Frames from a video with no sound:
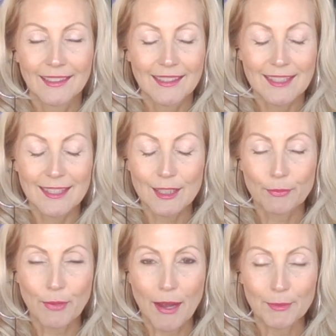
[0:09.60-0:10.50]
This is
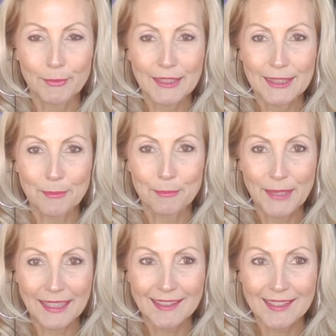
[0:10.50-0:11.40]
probably the
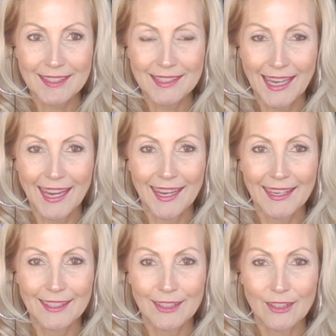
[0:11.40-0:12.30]
biggest day
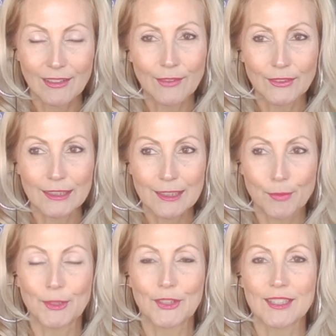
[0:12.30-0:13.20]
you'll ever
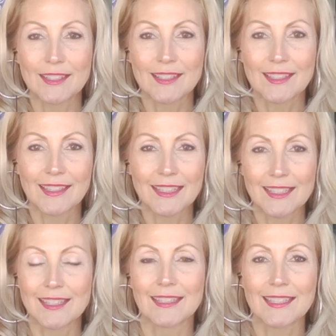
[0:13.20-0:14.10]
experience in
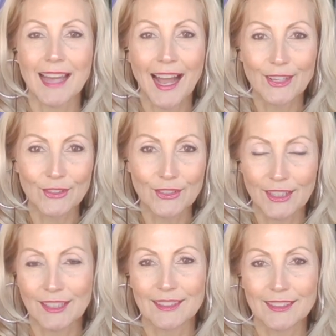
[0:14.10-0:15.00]
this entire
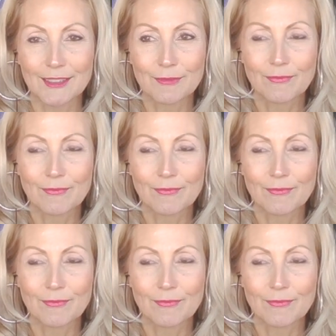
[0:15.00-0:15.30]
year,